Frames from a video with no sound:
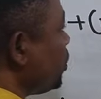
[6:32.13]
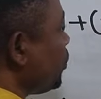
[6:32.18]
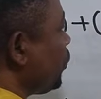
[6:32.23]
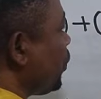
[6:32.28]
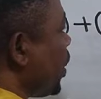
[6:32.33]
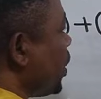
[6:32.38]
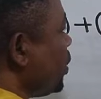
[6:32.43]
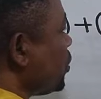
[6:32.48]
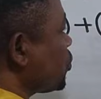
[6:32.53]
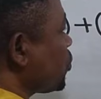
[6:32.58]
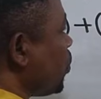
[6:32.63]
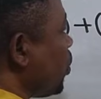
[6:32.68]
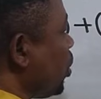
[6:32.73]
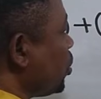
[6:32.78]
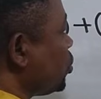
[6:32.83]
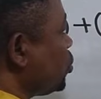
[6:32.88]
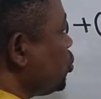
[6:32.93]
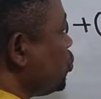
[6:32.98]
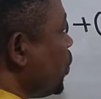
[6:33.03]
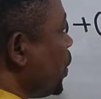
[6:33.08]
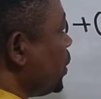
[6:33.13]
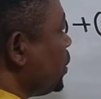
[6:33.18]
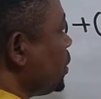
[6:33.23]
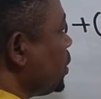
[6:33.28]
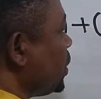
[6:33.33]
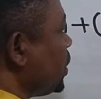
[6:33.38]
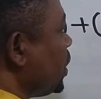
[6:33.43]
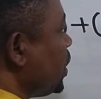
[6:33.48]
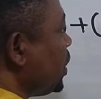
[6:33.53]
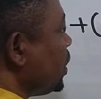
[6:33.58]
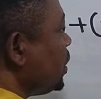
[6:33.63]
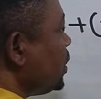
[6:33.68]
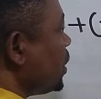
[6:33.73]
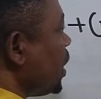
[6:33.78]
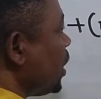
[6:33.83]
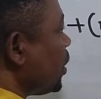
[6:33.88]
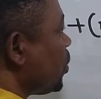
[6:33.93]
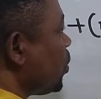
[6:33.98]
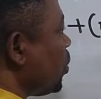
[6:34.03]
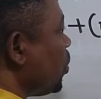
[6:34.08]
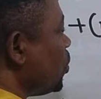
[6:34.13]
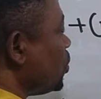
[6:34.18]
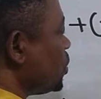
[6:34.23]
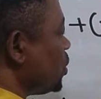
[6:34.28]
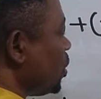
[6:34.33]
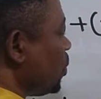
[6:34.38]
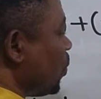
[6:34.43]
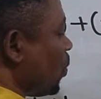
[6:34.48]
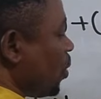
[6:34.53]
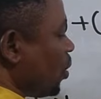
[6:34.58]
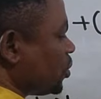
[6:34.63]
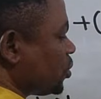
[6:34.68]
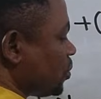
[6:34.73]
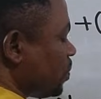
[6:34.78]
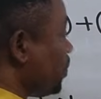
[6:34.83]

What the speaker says: difference is what? 20. Then close the word